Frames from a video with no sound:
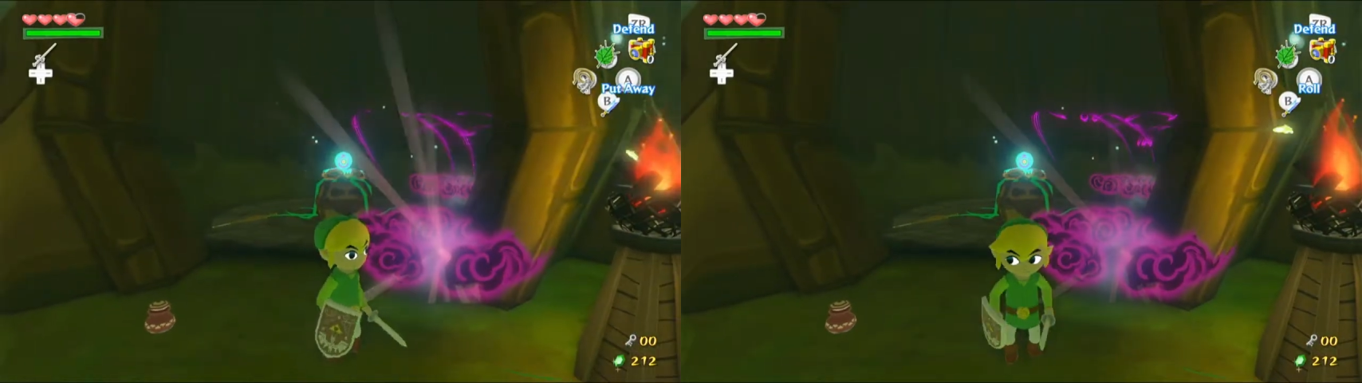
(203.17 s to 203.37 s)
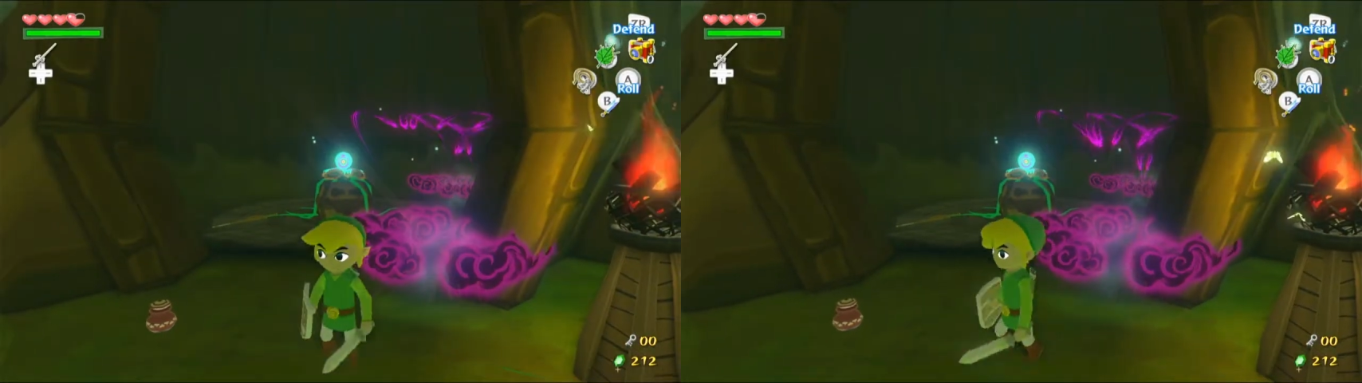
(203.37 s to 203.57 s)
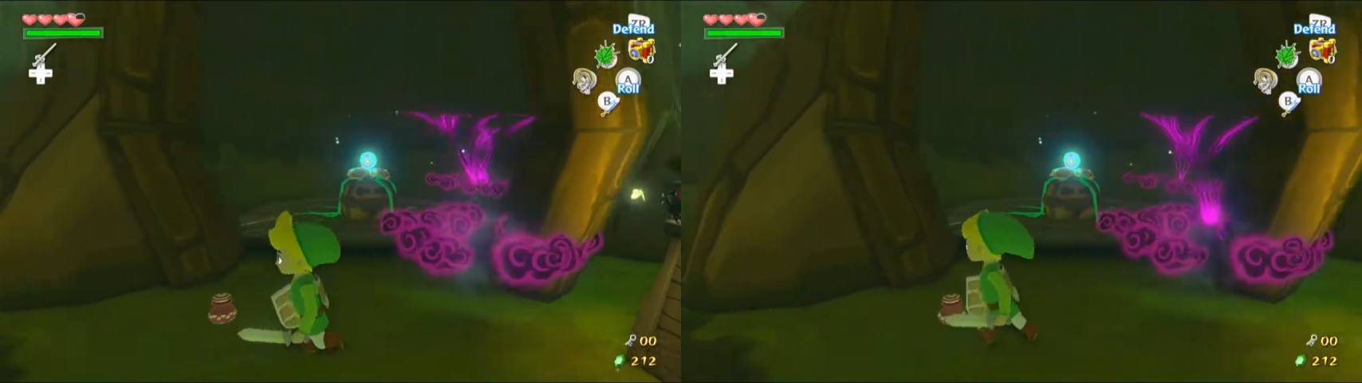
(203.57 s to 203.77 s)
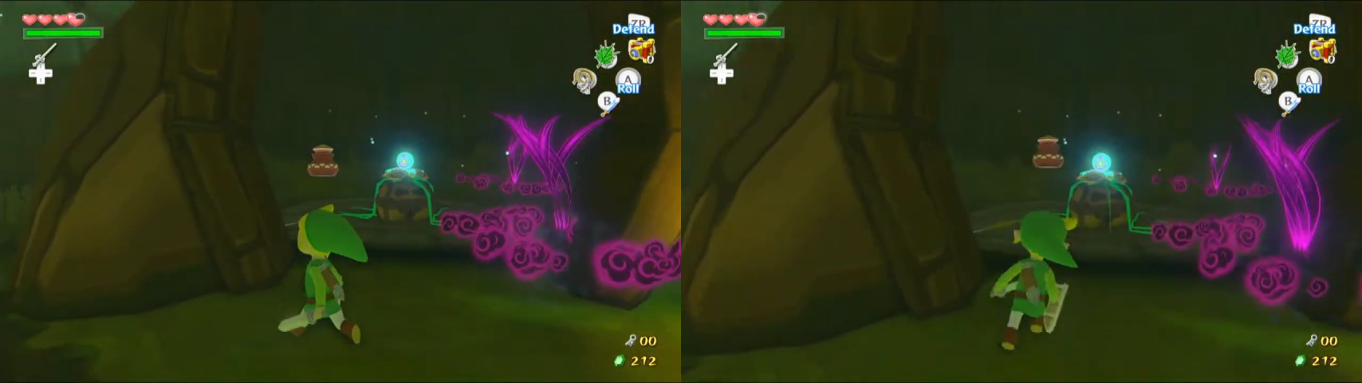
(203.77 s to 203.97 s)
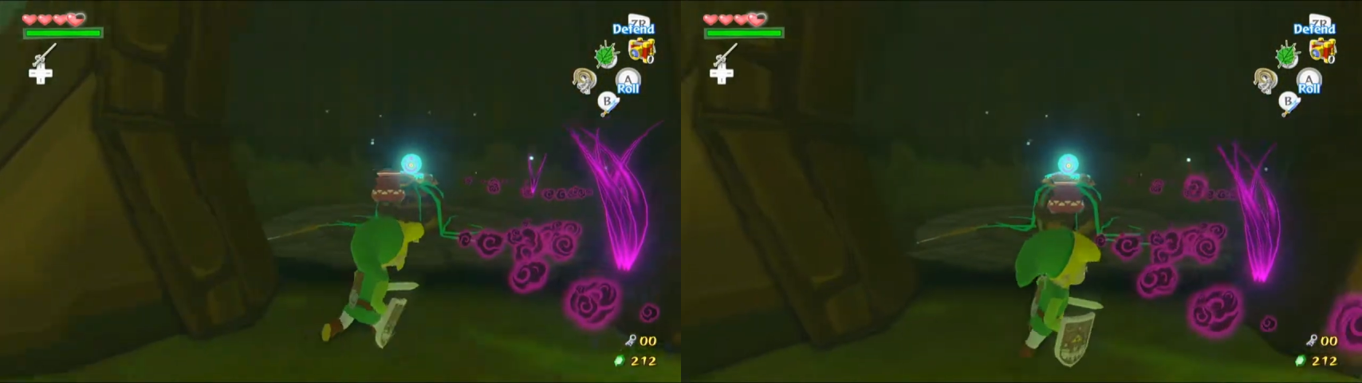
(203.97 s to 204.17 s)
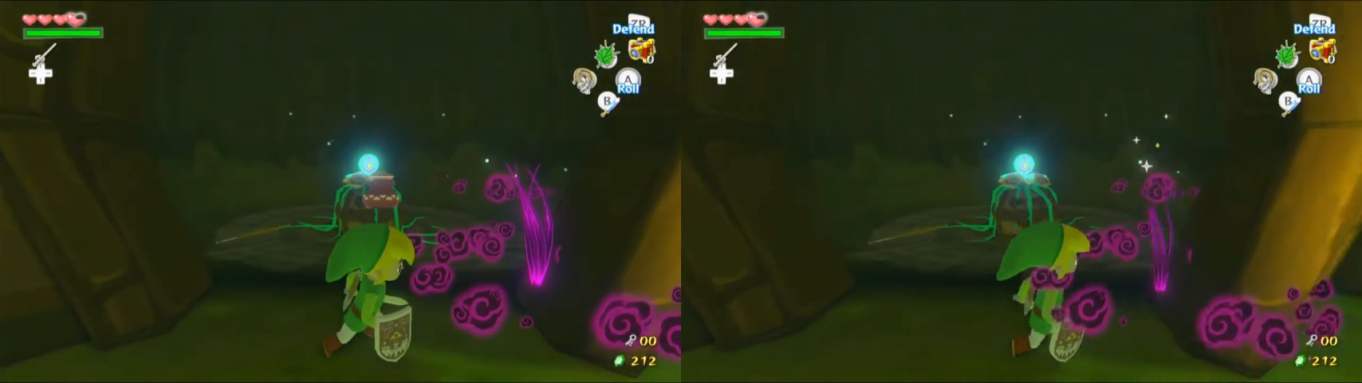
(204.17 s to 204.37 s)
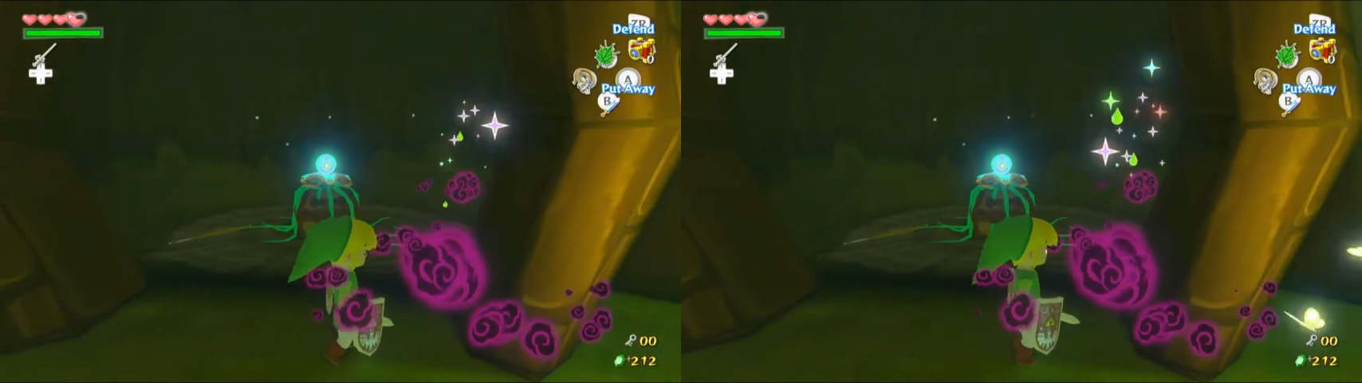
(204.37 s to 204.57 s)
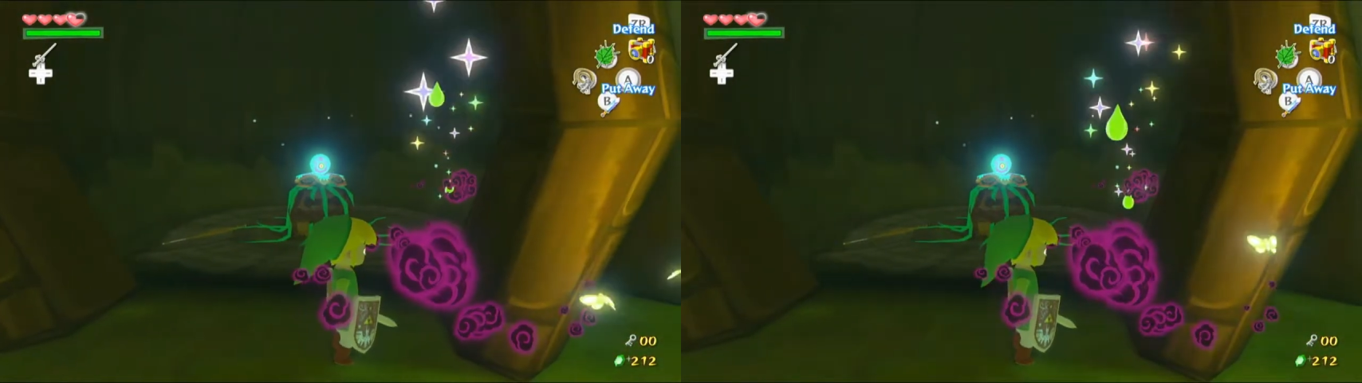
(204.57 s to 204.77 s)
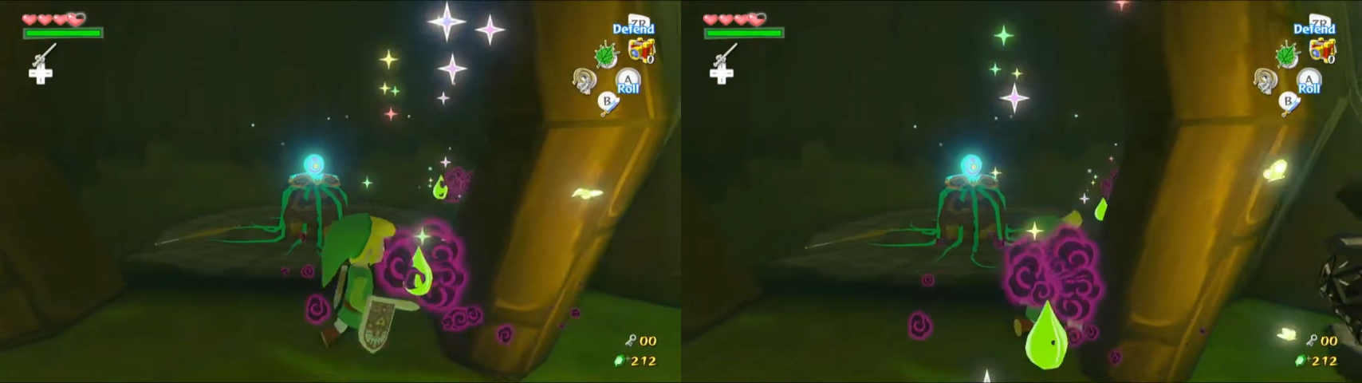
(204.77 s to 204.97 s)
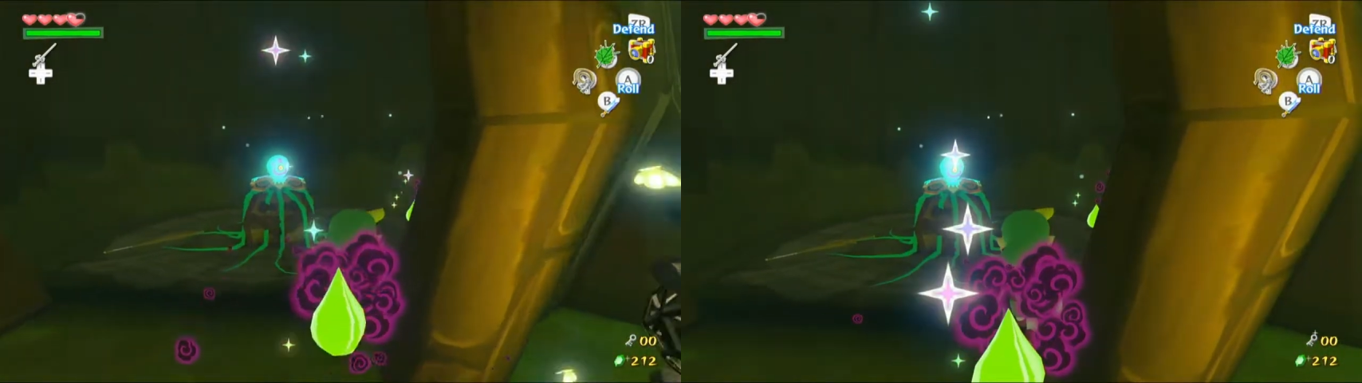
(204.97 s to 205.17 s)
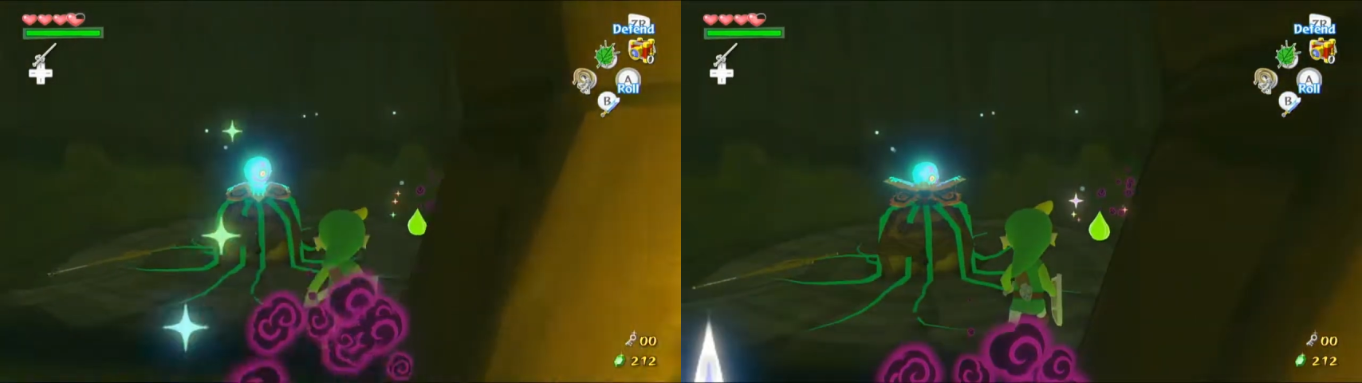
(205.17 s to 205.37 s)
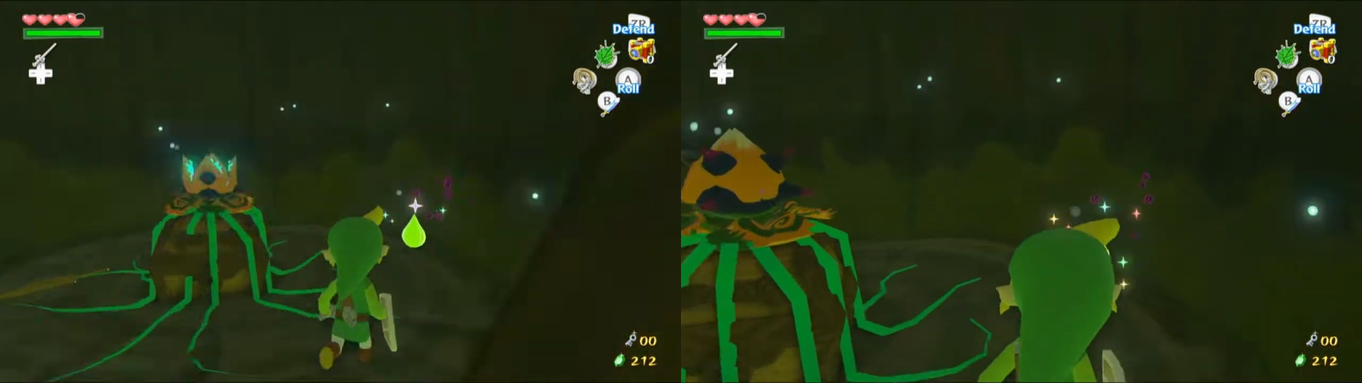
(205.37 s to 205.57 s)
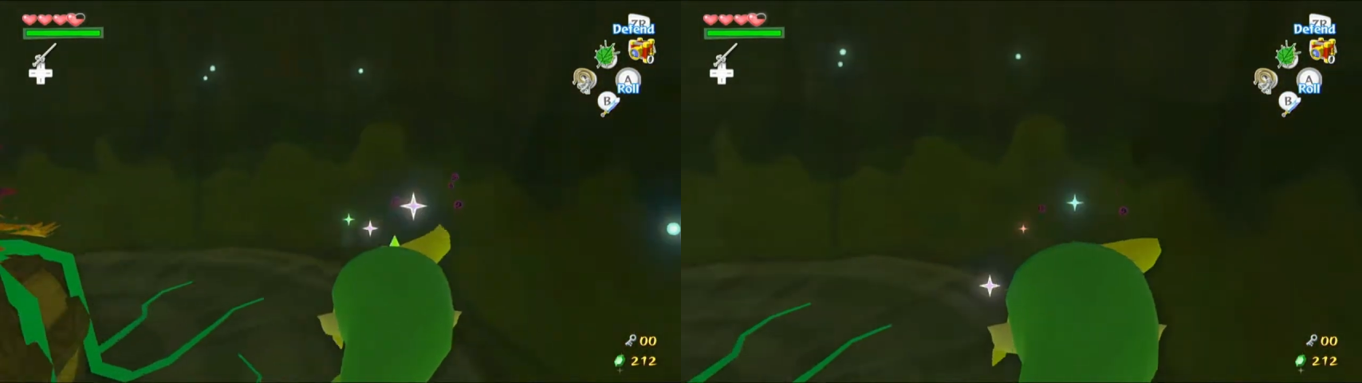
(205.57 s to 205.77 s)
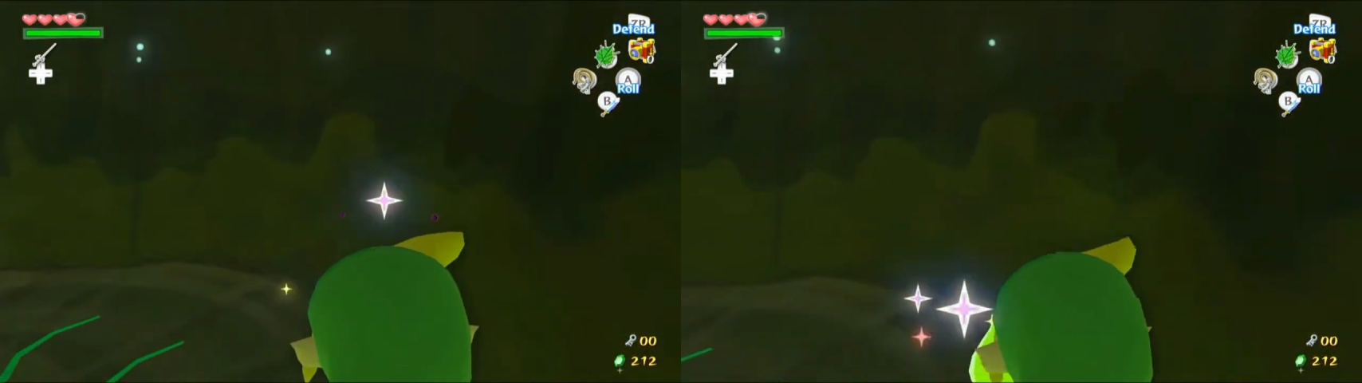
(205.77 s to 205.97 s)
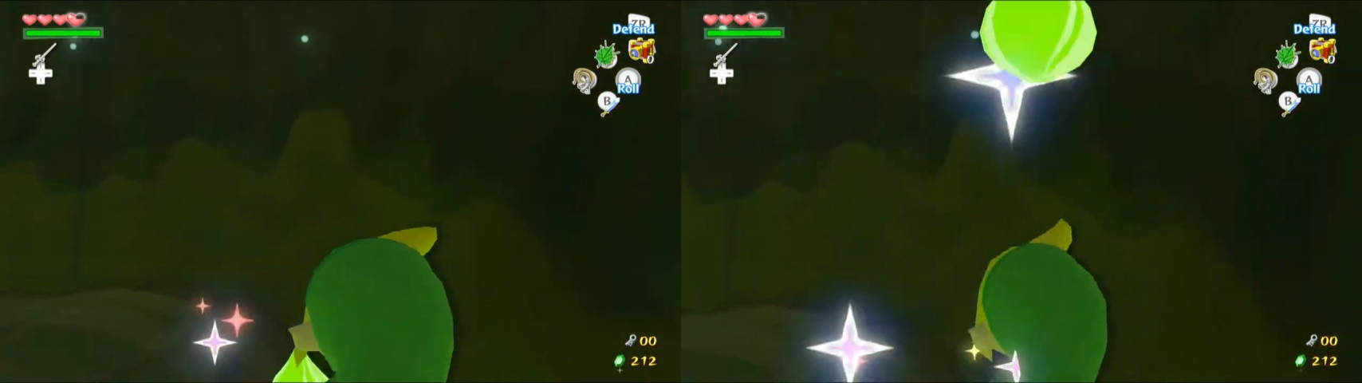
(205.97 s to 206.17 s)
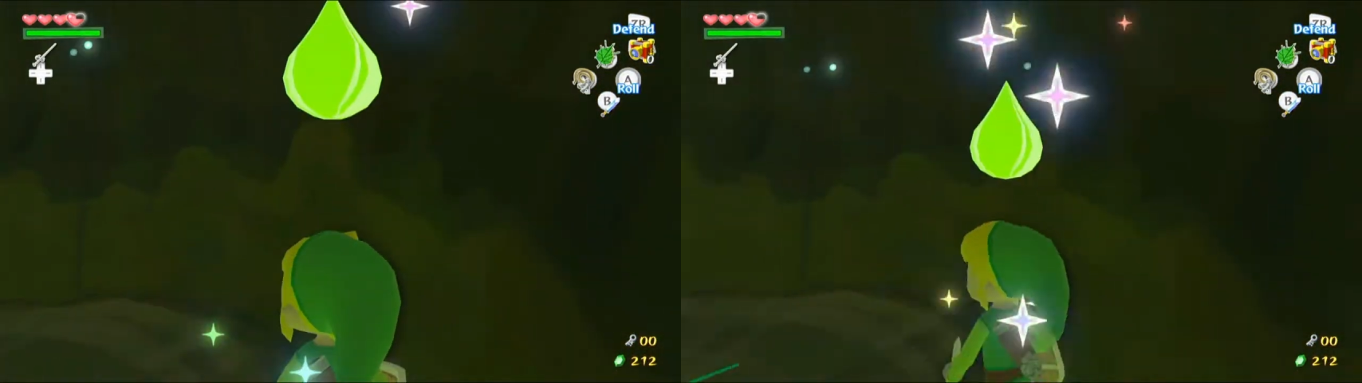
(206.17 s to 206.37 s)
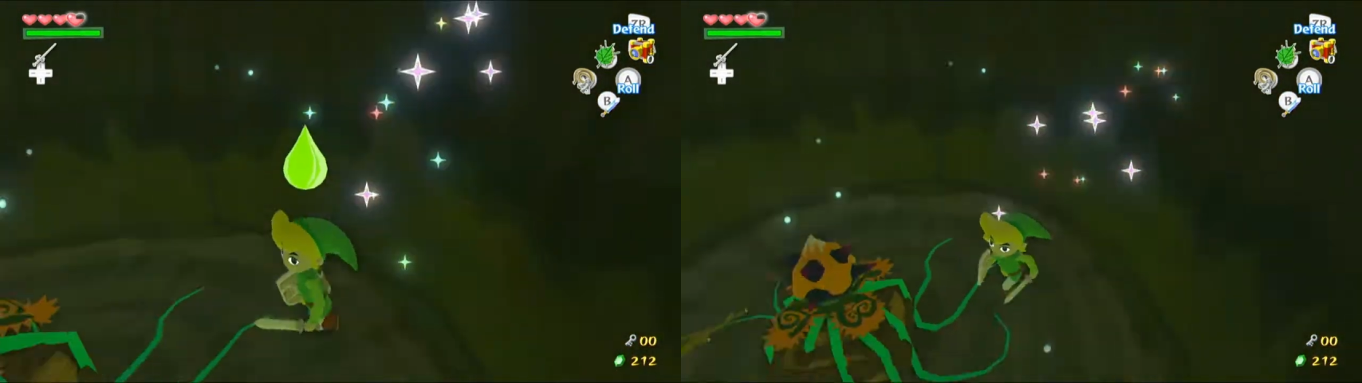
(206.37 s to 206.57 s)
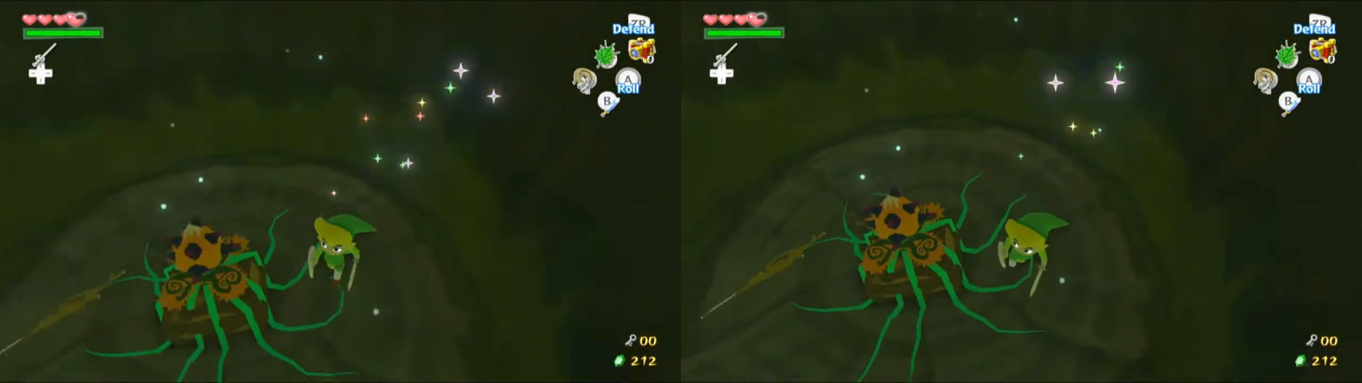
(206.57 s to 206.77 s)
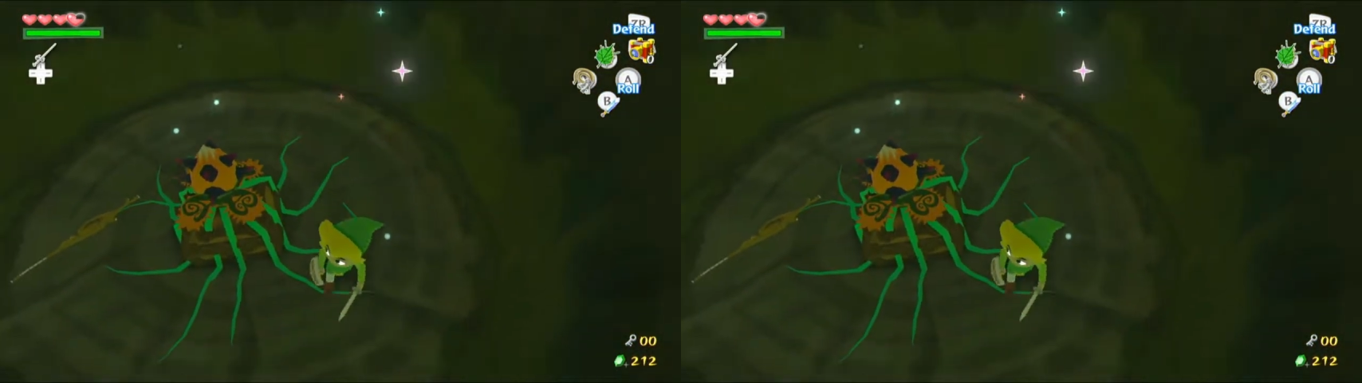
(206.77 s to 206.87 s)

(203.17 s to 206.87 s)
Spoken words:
No face is visible, so there are no lips to read.